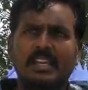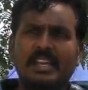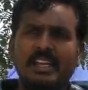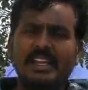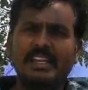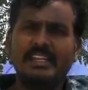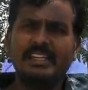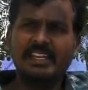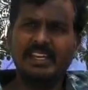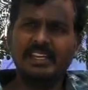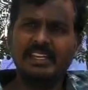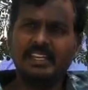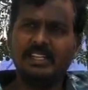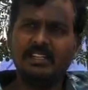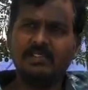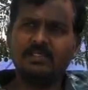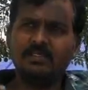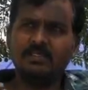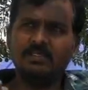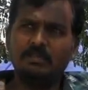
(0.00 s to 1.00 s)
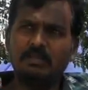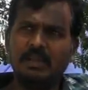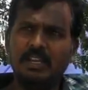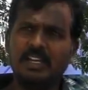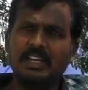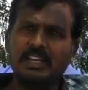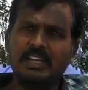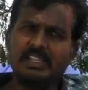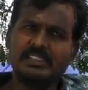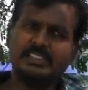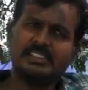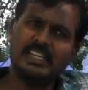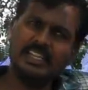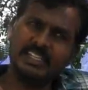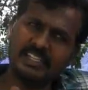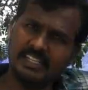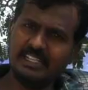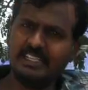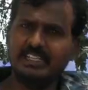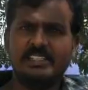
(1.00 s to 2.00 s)
it can give milk less
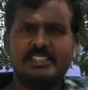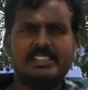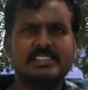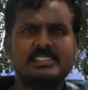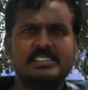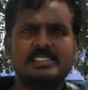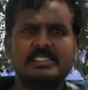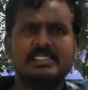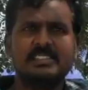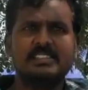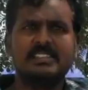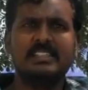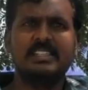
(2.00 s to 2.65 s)
than 10 liters,